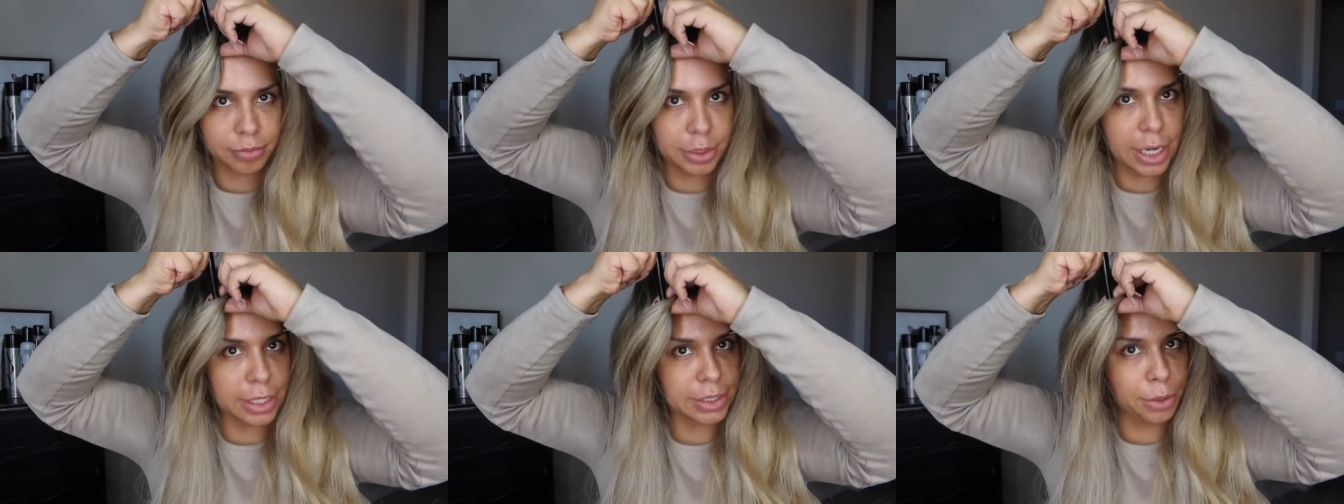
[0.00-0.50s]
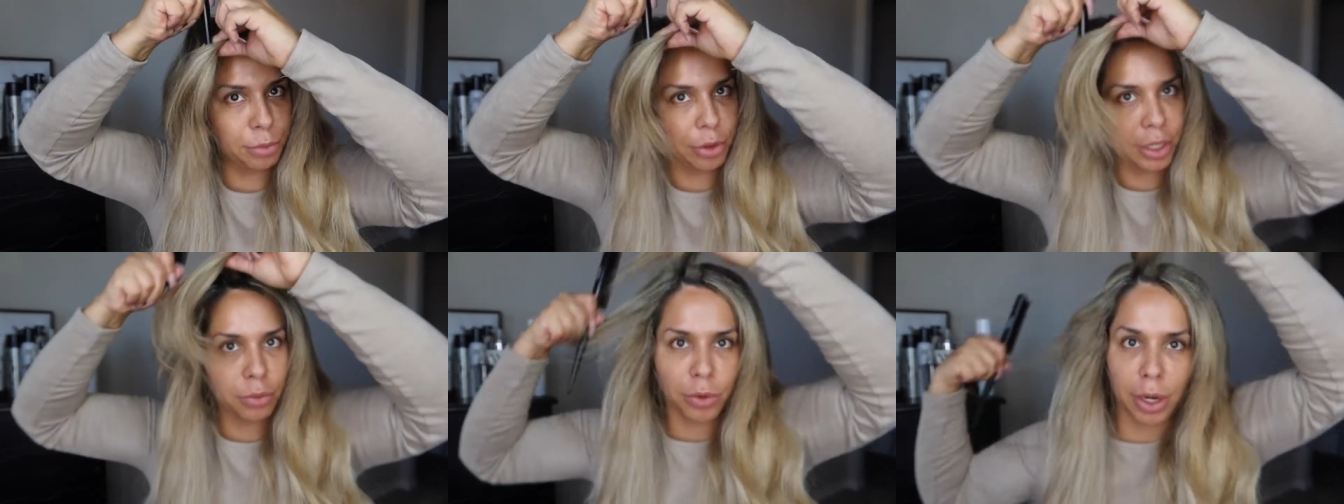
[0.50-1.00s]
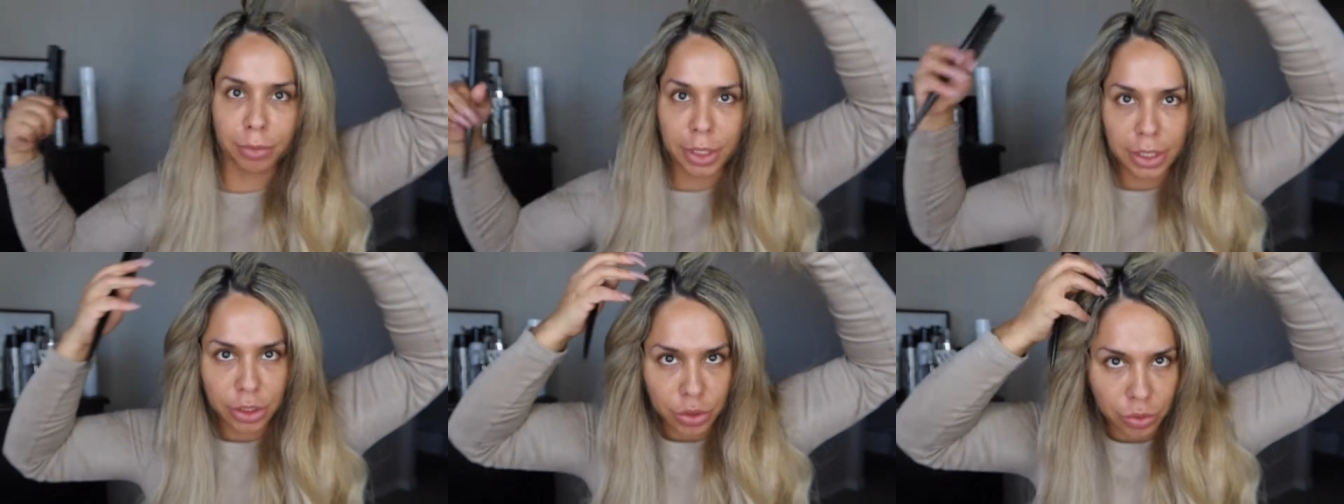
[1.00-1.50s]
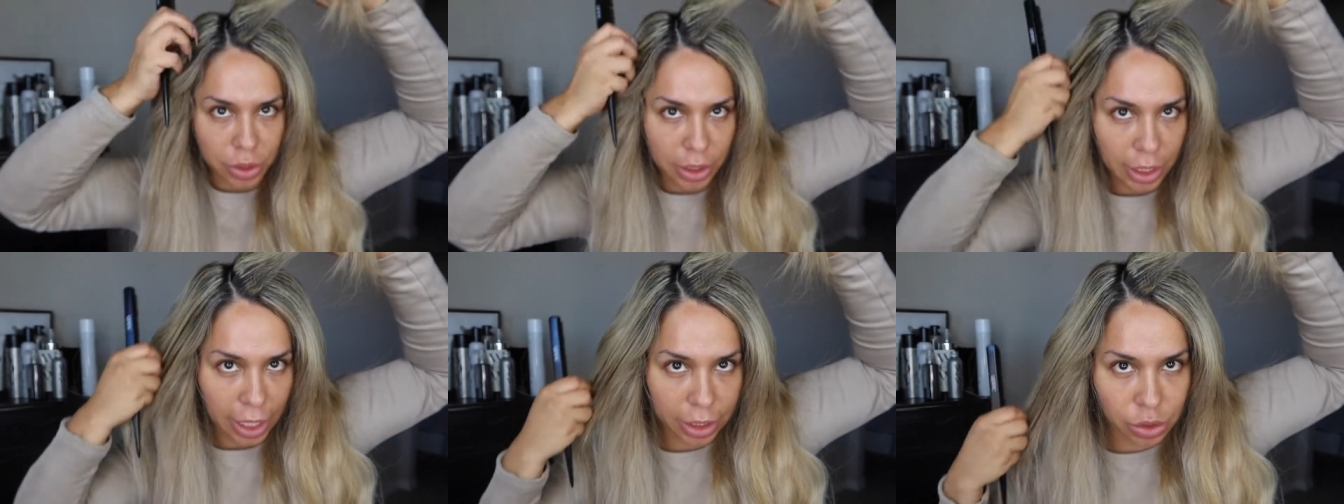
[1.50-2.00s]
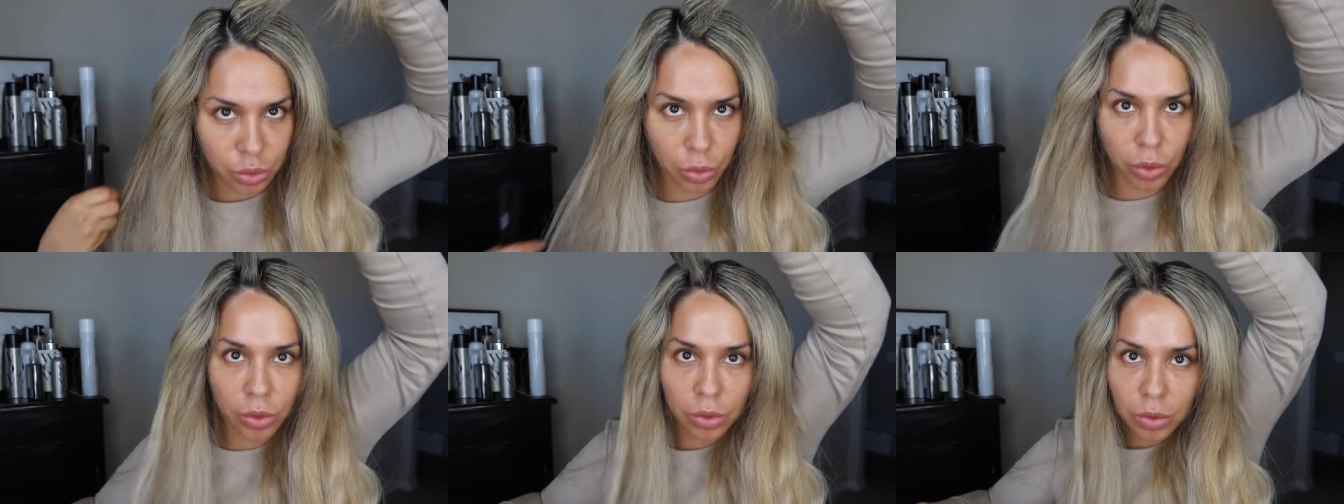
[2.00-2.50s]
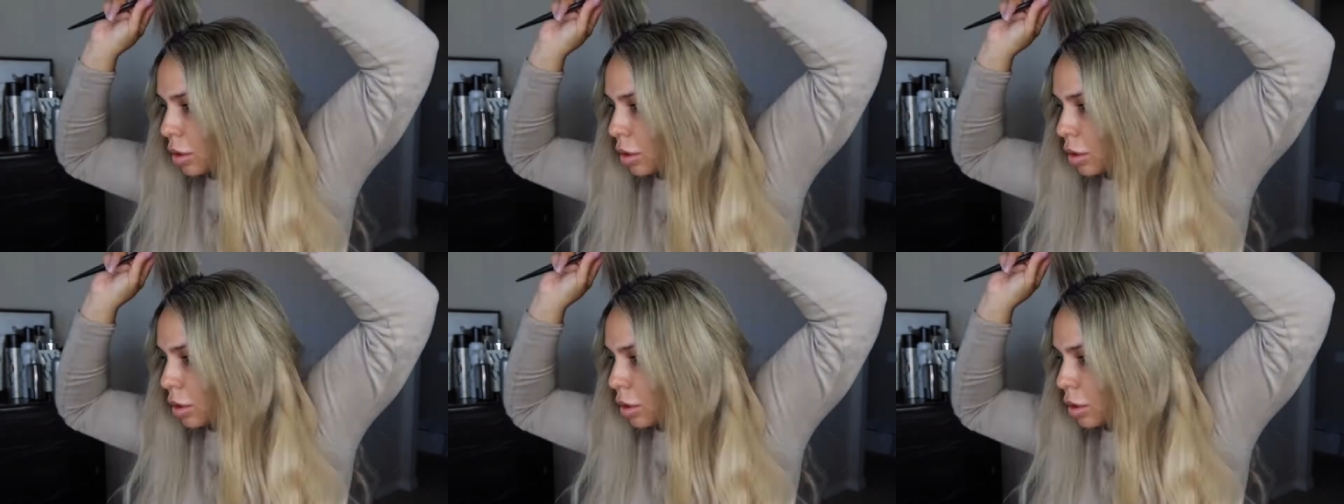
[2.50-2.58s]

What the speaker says: yeah, separate where I'm gonna do the actual